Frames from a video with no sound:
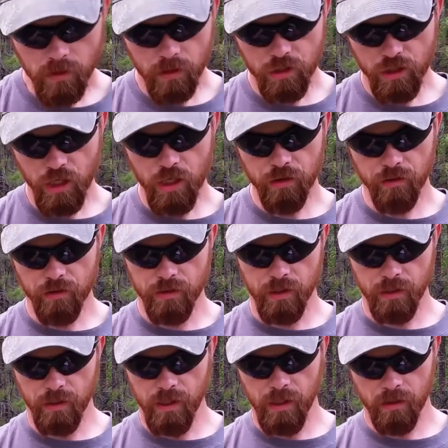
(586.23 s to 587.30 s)
The sheath is
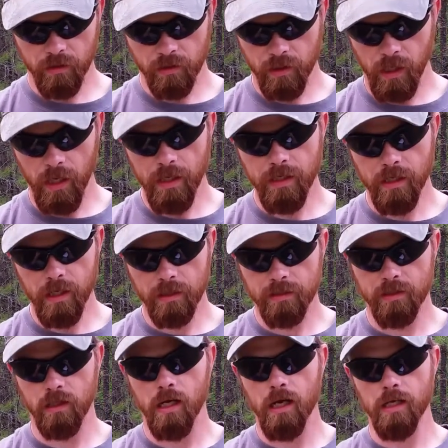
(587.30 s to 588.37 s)
a
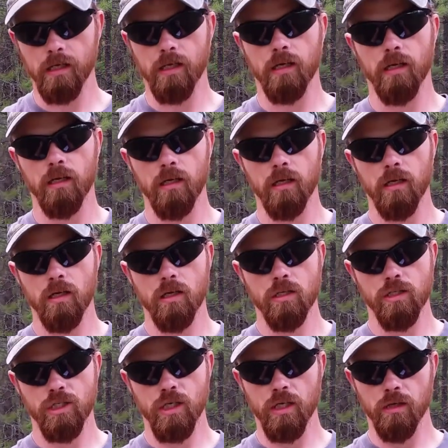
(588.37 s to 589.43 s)
Kydex-like
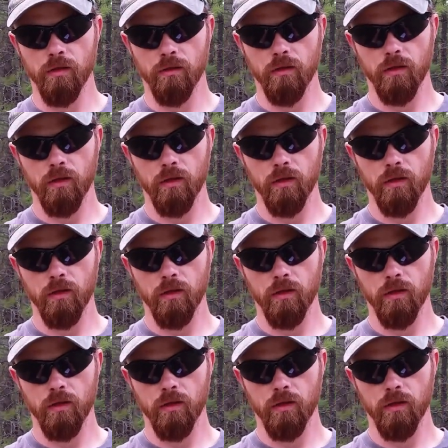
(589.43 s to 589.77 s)
sheath.